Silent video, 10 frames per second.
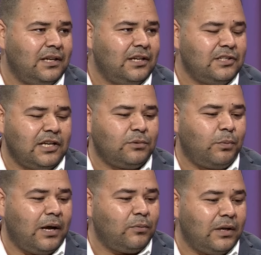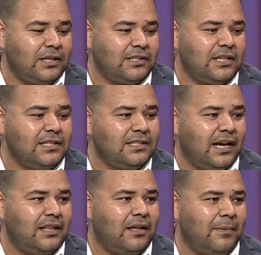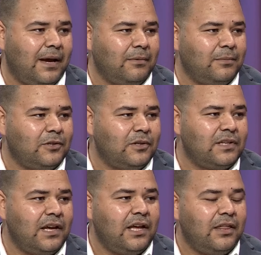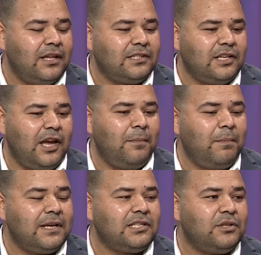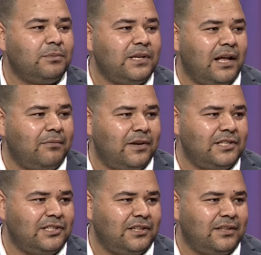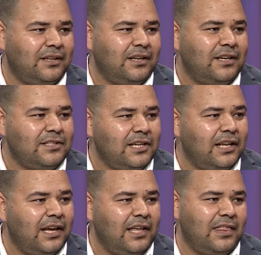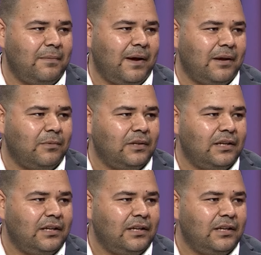Yes. Just find what is inside the Bible, because the same message of salvation yes. still in the Bible.